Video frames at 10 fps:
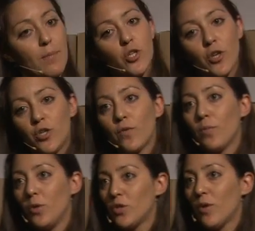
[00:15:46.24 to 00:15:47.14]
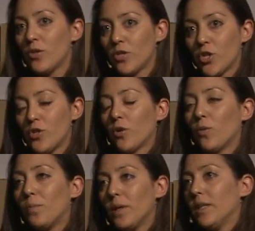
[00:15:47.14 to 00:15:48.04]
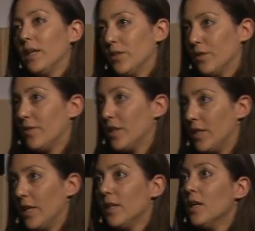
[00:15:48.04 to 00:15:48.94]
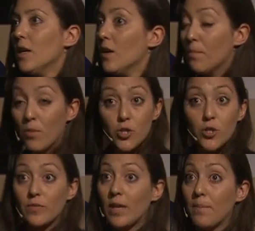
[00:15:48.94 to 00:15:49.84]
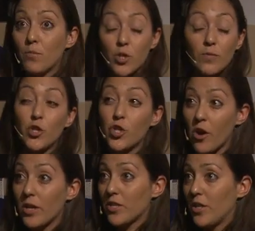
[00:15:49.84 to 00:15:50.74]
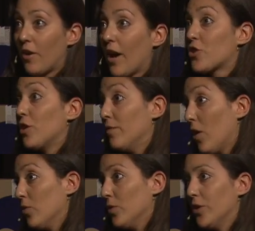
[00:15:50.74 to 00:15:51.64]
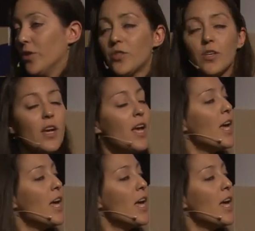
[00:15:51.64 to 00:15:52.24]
the majority of community radio stations are completely underfunded, most of the journalists there are actually volunteers.